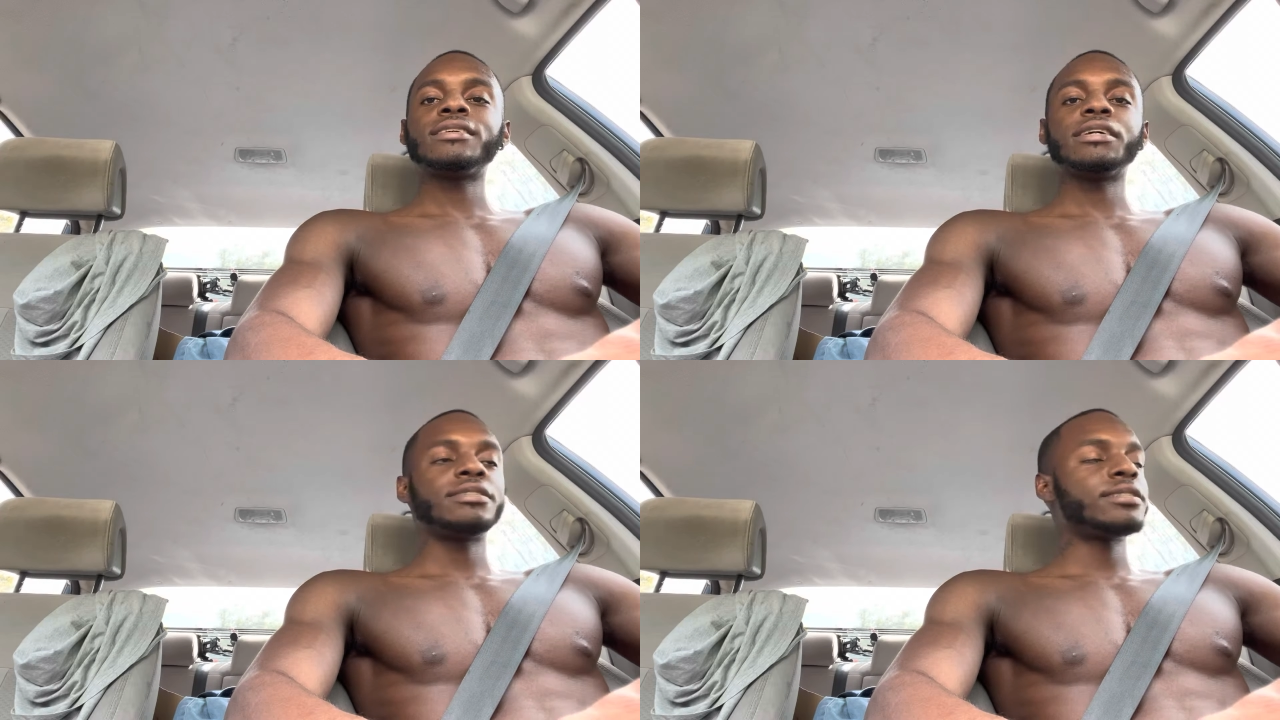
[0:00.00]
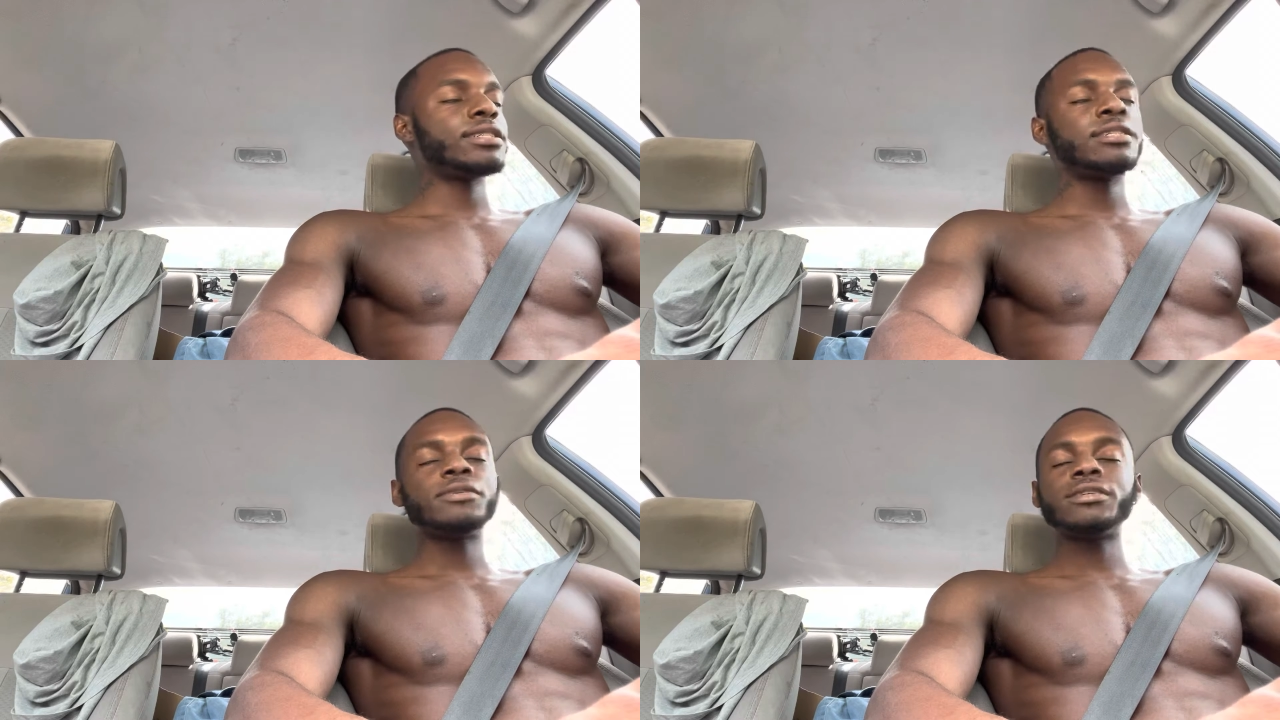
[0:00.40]
Get to
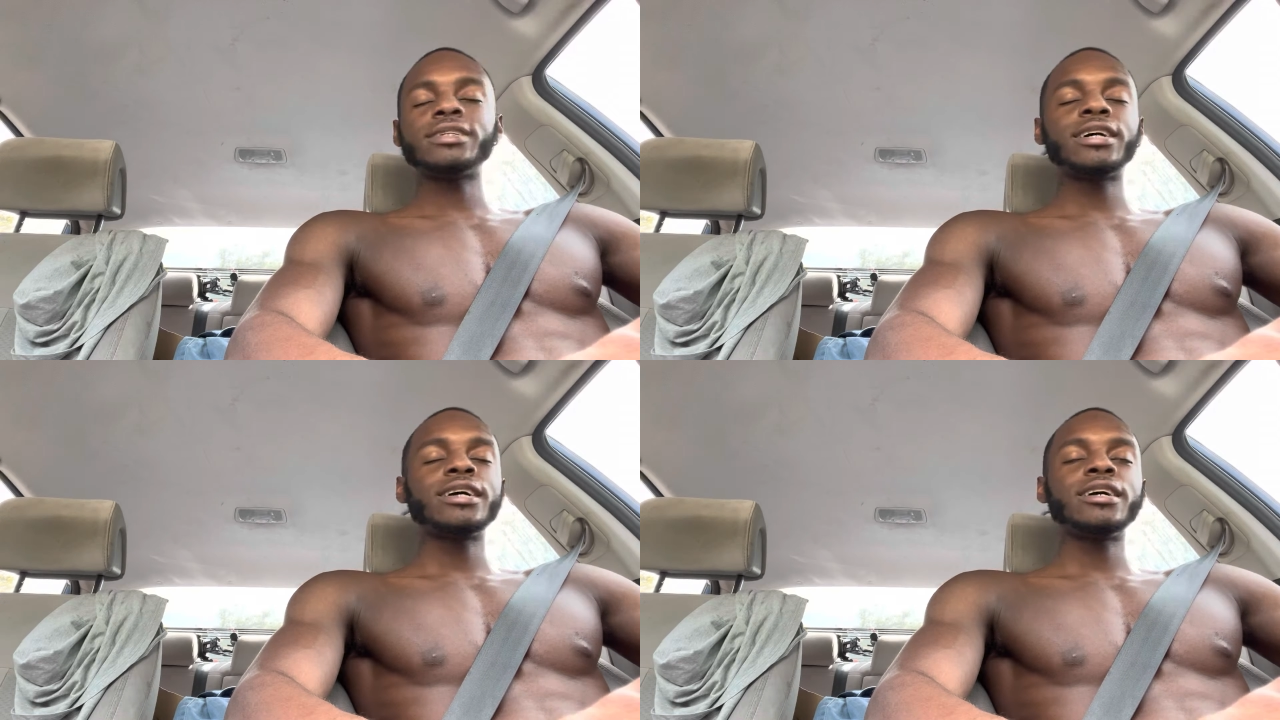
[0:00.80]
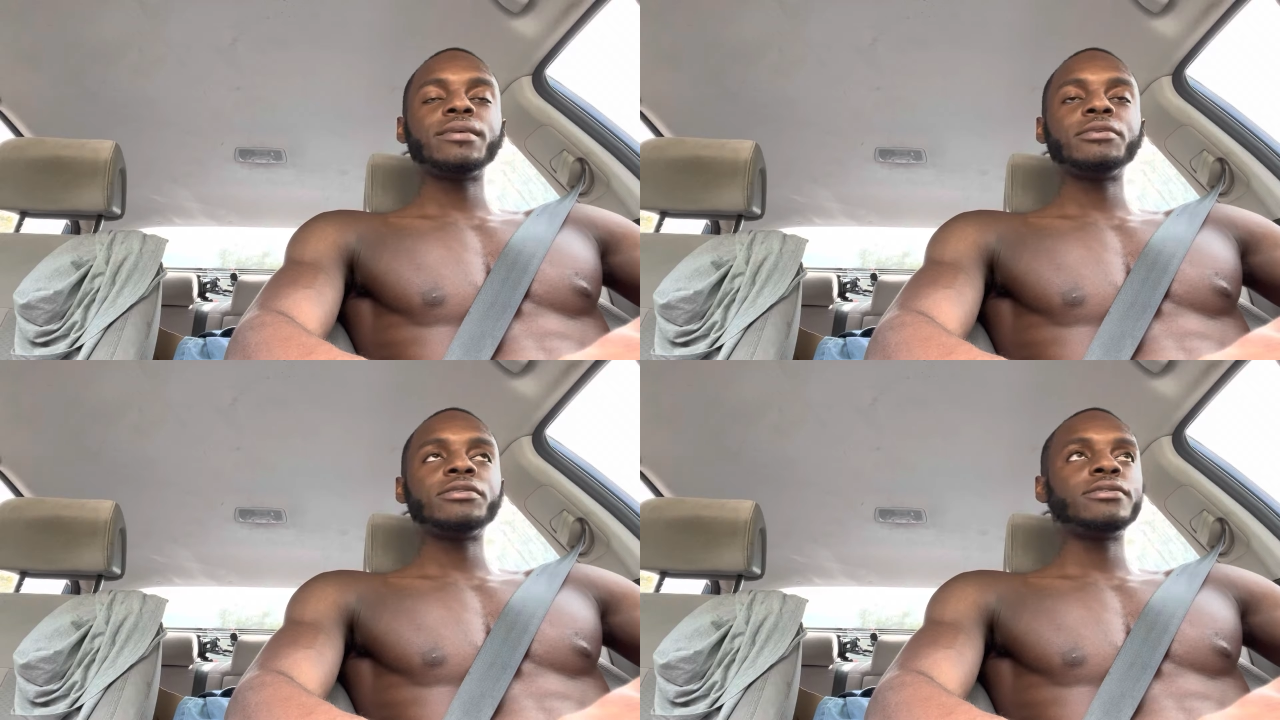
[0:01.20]
sleep on
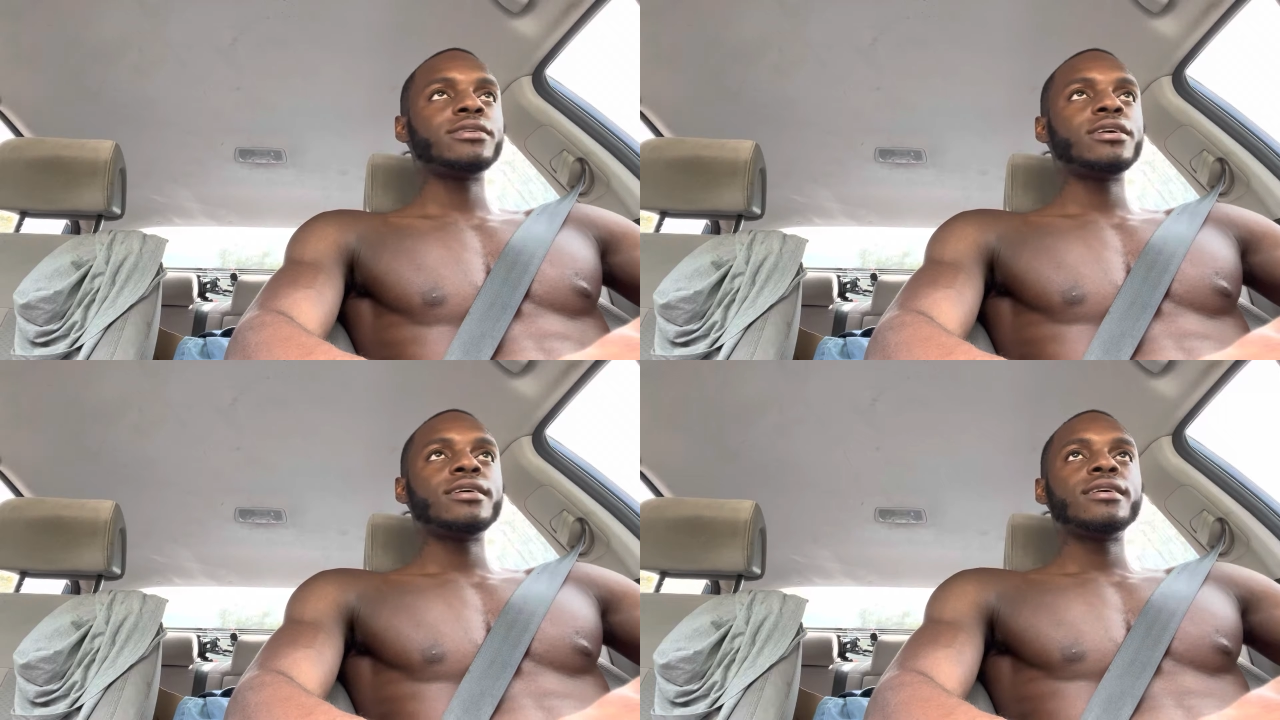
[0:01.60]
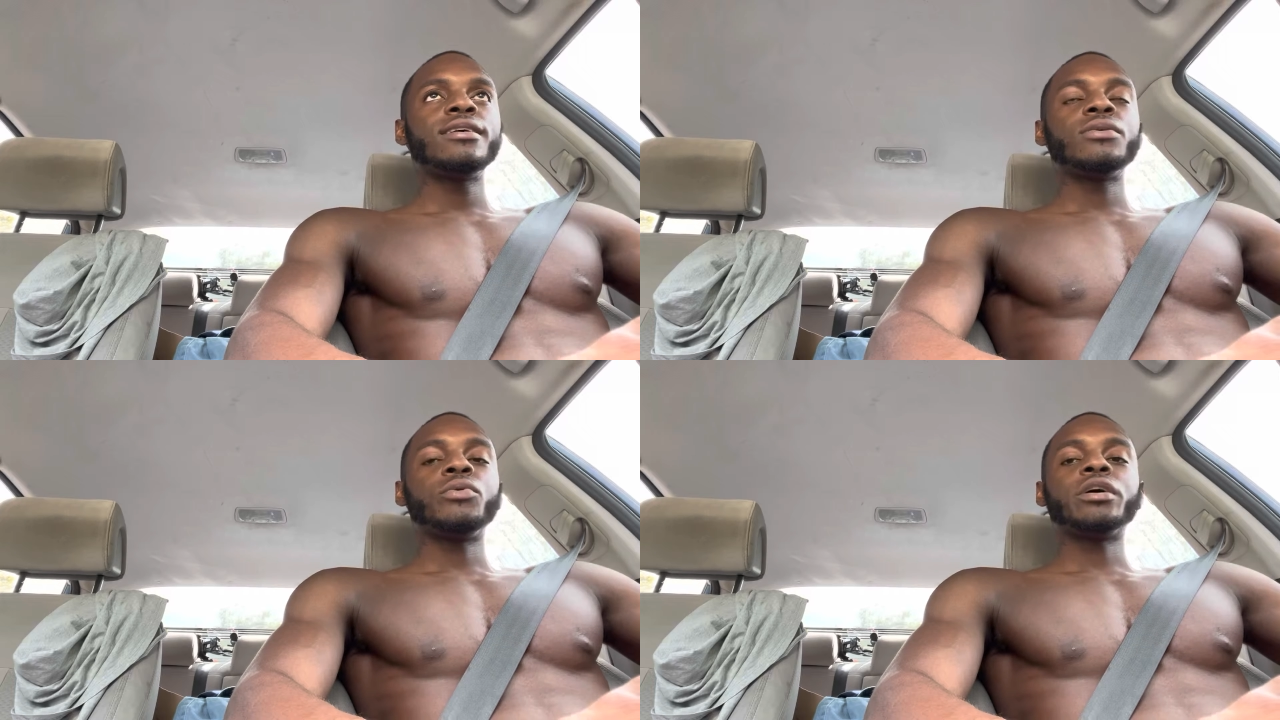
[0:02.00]
time, you know.
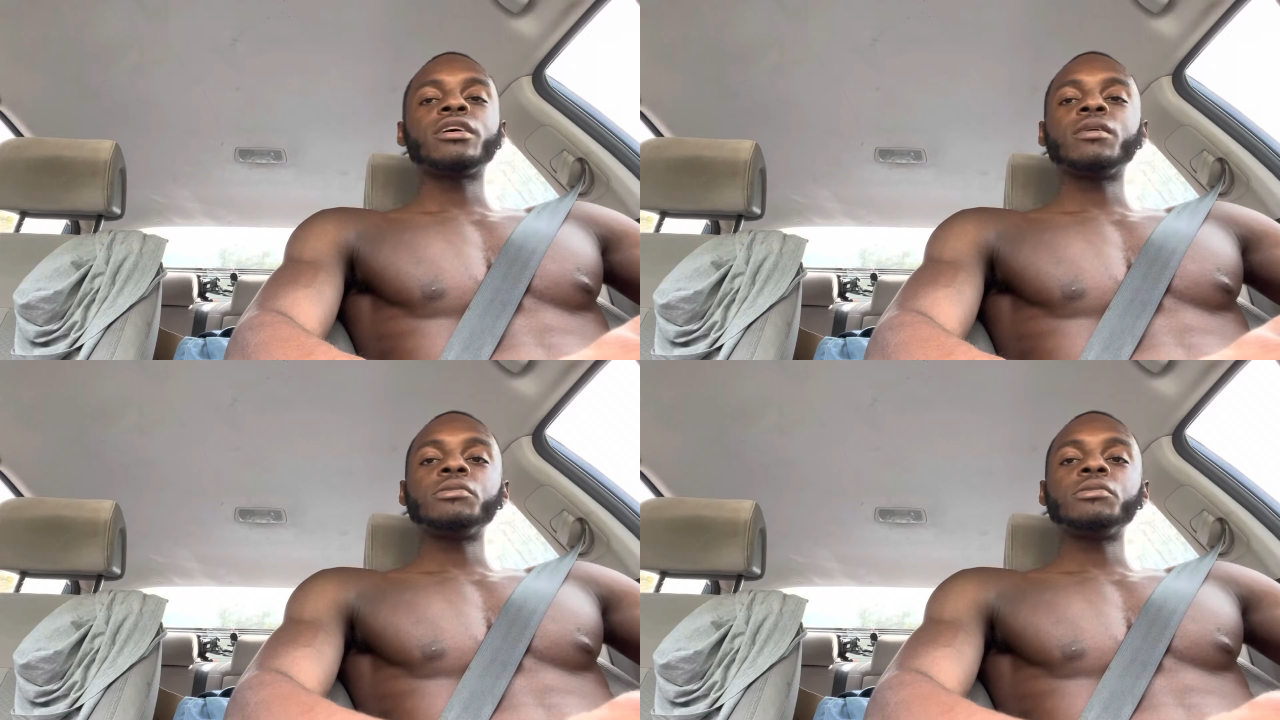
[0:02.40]
Wake up,